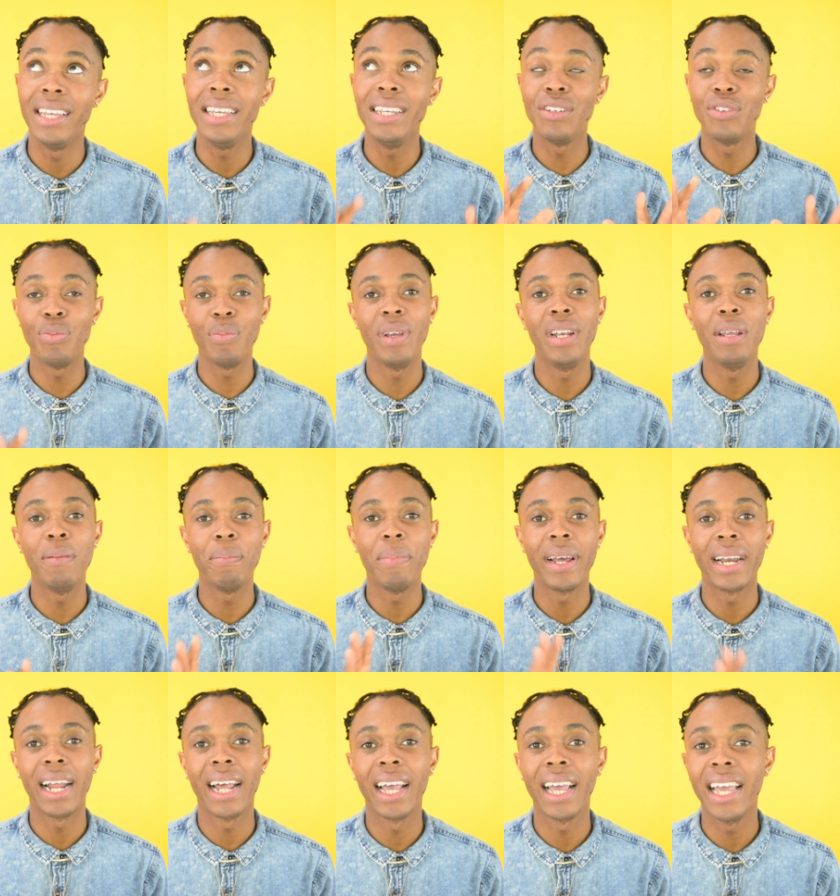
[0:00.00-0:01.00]
Itumeleng
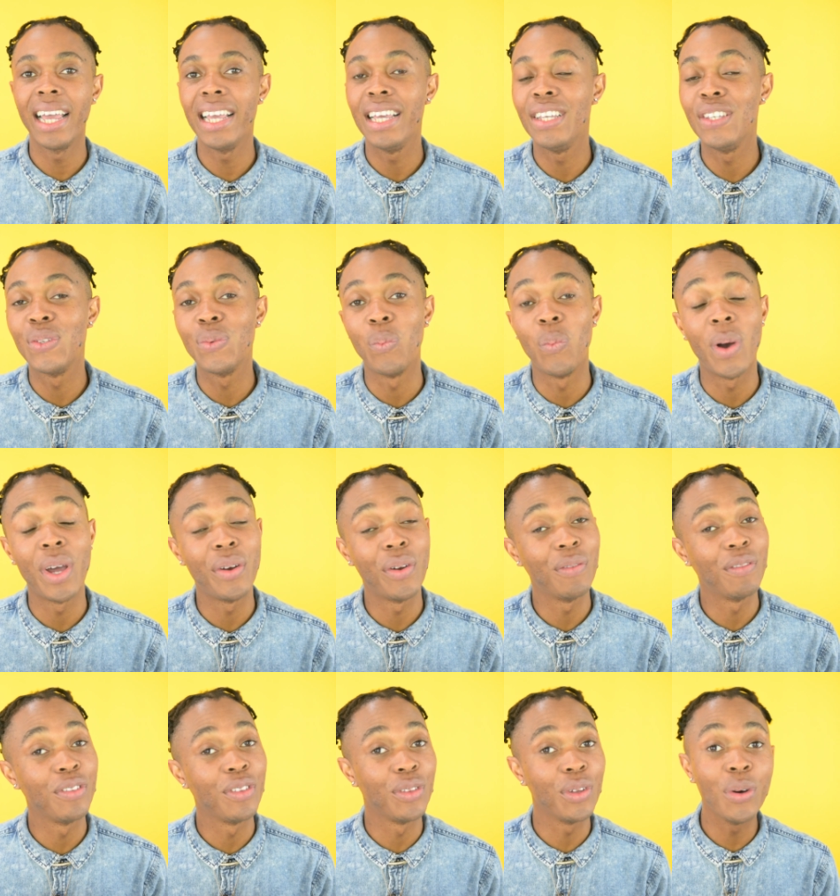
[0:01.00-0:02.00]
Parache is one
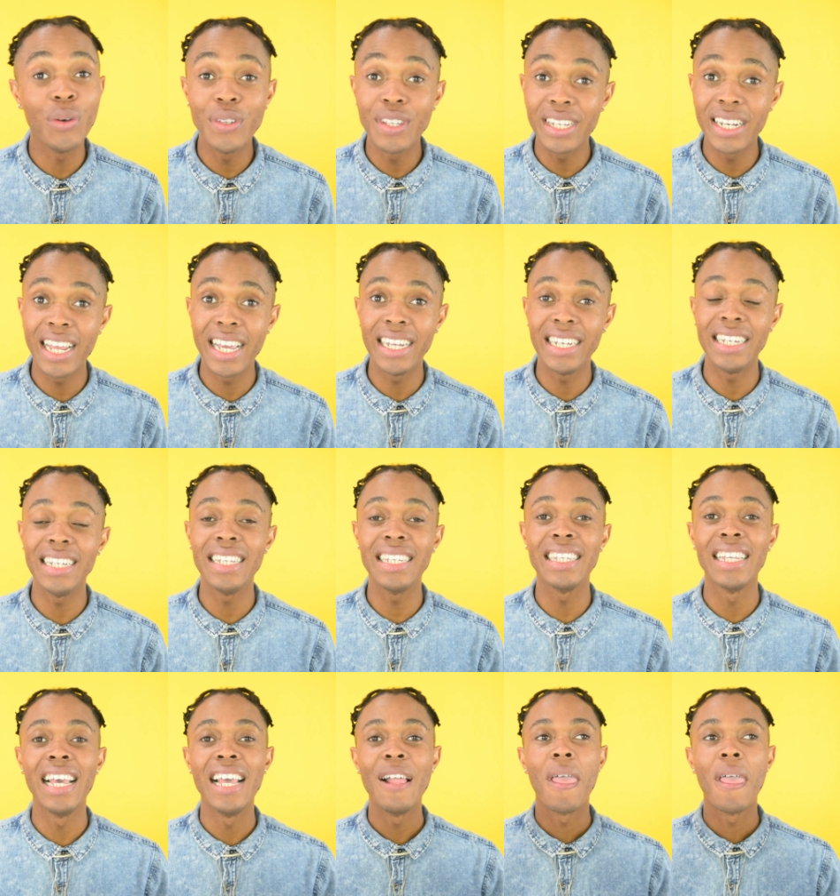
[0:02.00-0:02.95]
of those ladies